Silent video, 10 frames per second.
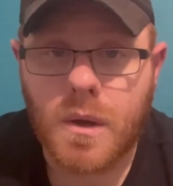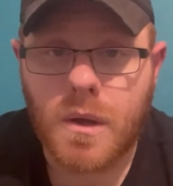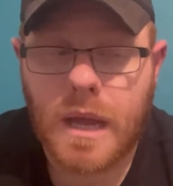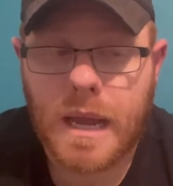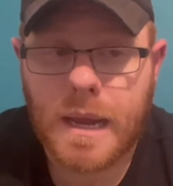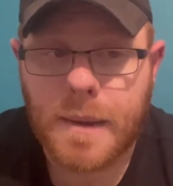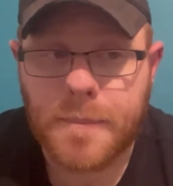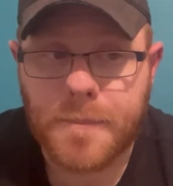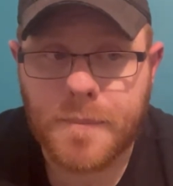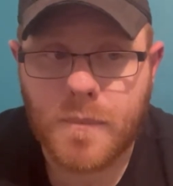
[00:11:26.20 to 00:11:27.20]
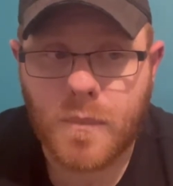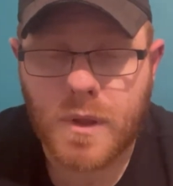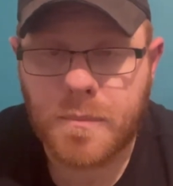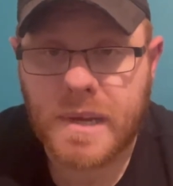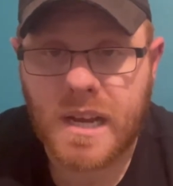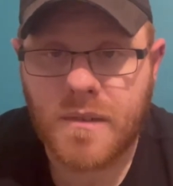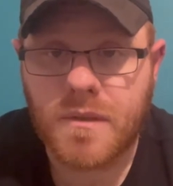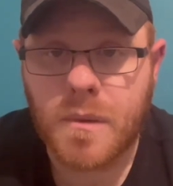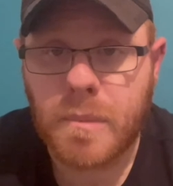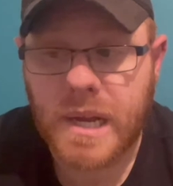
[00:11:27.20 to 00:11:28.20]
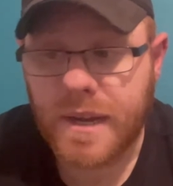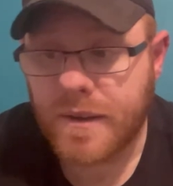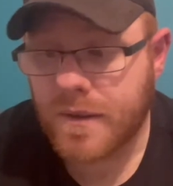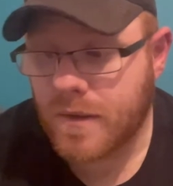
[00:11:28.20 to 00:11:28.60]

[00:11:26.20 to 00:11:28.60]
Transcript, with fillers: um with me having the pain.